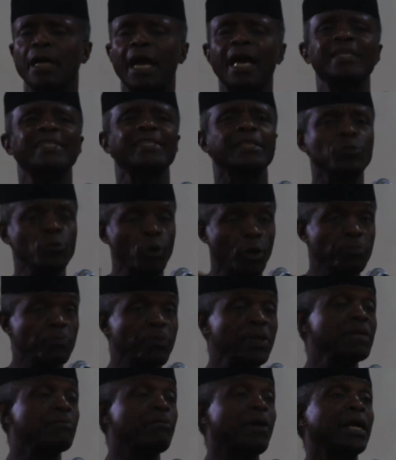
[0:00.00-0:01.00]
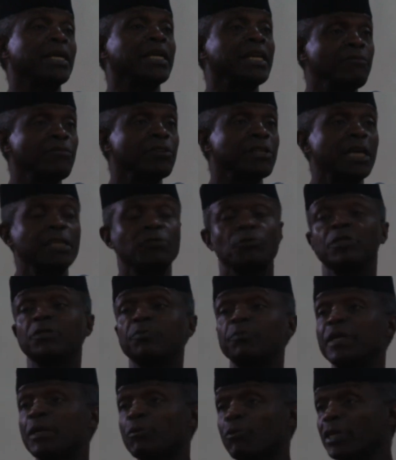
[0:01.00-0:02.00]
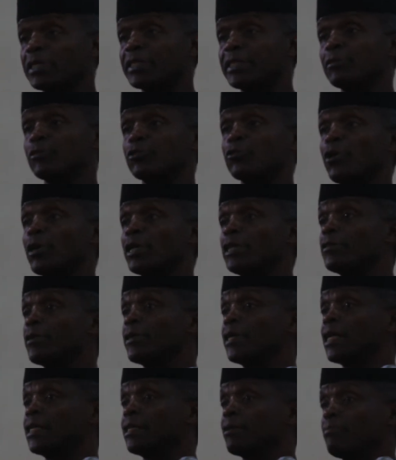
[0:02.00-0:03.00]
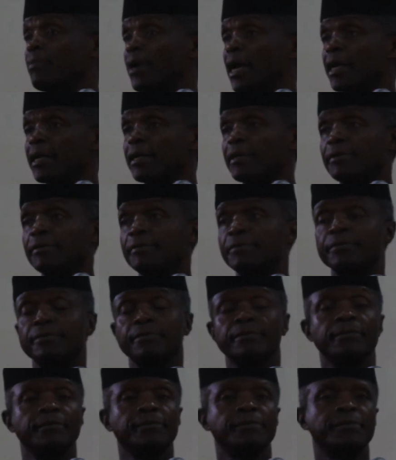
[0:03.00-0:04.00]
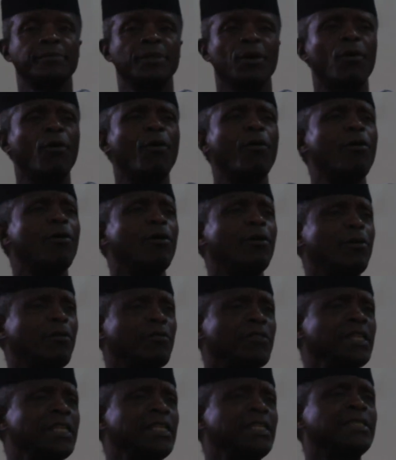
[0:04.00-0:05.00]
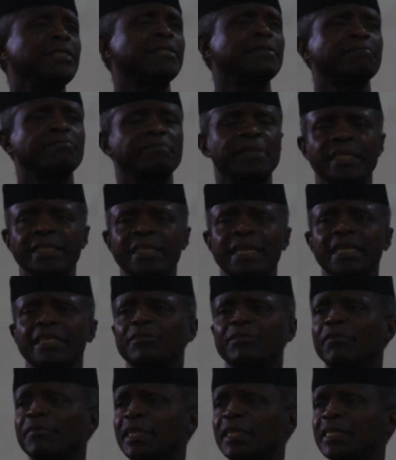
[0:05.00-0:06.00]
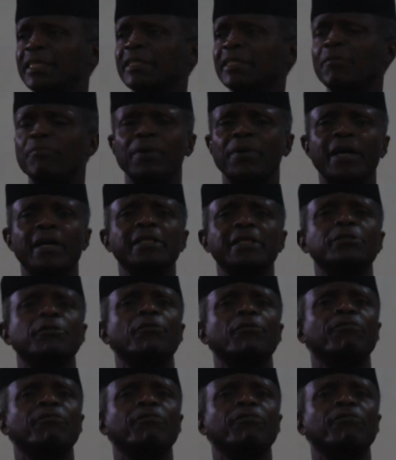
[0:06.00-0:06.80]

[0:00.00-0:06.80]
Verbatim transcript: and not paid back, even as the steel is discovered in Geneva. All of these, the days of the disappearance